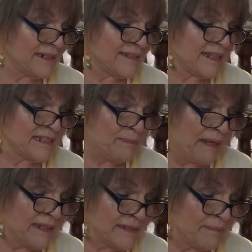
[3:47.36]
it says
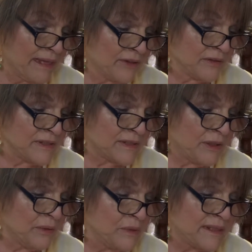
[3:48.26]
peacemakers
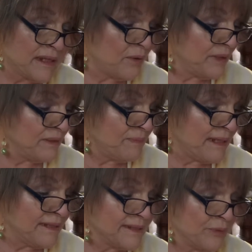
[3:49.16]
who sow in
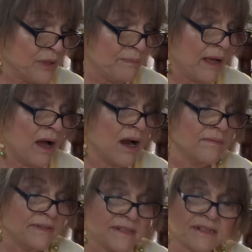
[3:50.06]
peace reap a
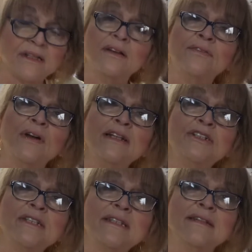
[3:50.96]
harvest of
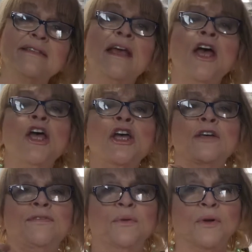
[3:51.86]
righteousness.
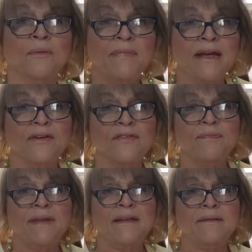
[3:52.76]
If you are a maker of
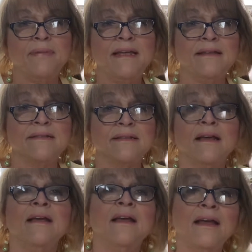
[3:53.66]
peace,
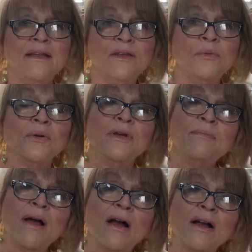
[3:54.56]
you will reap
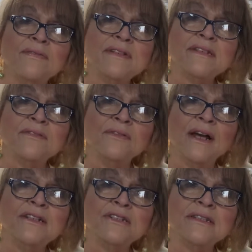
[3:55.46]
a harvest of
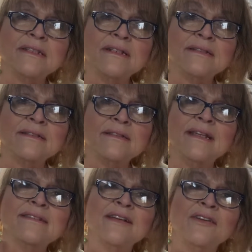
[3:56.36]
righteousness.
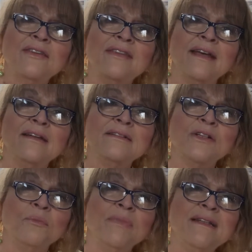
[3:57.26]
That's a good thing.
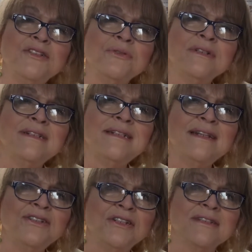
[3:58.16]
Don't be too
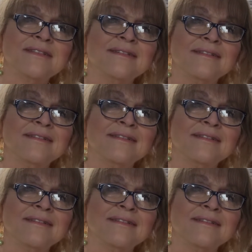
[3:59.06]
contentious.